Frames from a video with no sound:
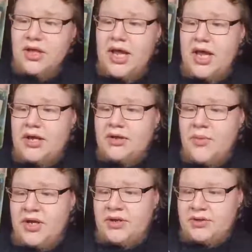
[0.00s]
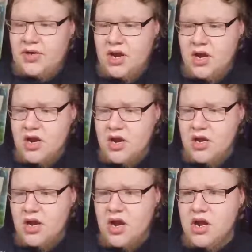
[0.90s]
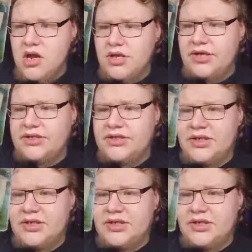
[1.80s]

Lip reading: and I mean, there's